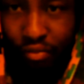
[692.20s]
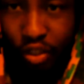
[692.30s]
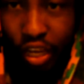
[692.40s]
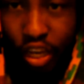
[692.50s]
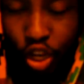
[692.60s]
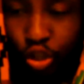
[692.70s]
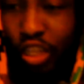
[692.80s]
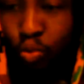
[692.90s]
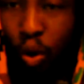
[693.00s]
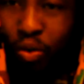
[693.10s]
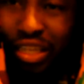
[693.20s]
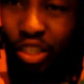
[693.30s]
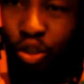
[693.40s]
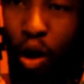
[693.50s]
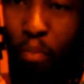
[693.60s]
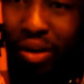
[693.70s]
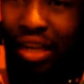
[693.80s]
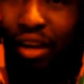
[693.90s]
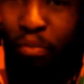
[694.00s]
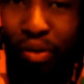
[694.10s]
Okay, so this is where we need to now bring
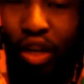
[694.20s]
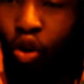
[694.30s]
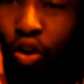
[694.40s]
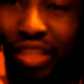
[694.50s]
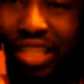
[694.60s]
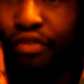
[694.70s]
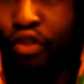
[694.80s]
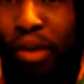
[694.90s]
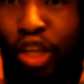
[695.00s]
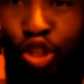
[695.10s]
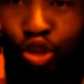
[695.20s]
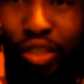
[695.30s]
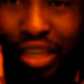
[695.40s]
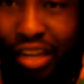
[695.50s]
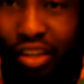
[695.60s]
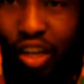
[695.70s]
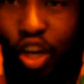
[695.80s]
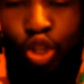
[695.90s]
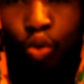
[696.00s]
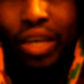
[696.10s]
all of these informations together
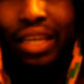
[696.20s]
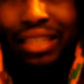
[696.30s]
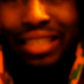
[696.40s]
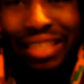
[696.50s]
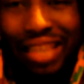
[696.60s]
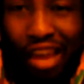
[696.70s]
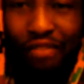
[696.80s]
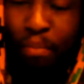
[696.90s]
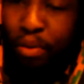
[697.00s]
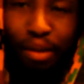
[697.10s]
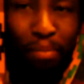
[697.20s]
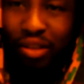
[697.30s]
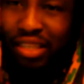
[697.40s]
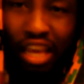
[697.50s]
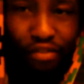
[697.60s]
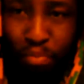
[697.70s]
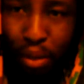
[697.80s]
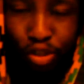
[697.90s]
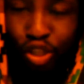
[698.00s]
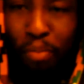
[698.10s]
so we can save our people. It's about saving
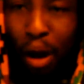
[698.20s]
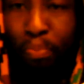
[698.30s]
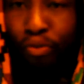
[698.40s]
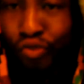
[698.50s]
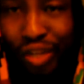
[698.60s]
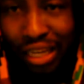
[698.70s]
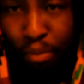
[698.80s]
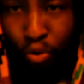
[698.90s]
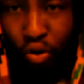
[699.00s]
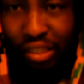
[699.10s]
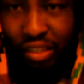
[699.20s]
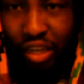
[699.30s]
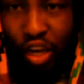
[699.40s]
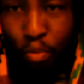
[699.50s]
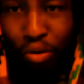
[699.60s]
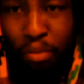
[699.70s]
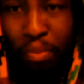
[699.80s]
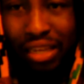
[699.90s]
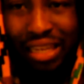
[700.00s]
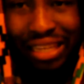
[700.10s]
people. It's not about proving any points, but it's
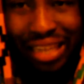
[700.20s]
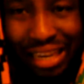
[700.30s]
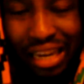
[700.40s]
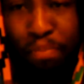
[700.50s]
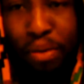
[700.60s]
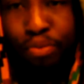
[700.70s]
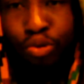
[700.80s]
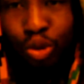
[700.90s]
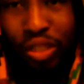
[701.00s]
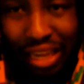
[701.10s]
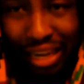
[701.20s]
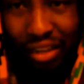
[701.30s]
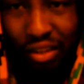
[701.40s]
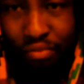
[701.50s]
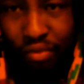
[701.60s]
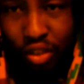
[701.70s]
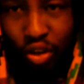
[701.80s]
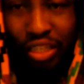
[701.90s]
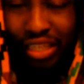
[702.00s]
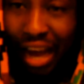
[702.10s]
about getting our people together,
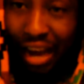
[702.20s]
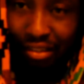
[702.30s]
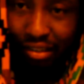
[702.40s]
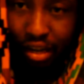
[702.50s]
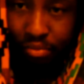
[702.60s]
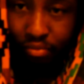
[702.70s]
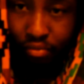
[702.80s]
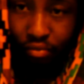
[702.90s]
because it's high time.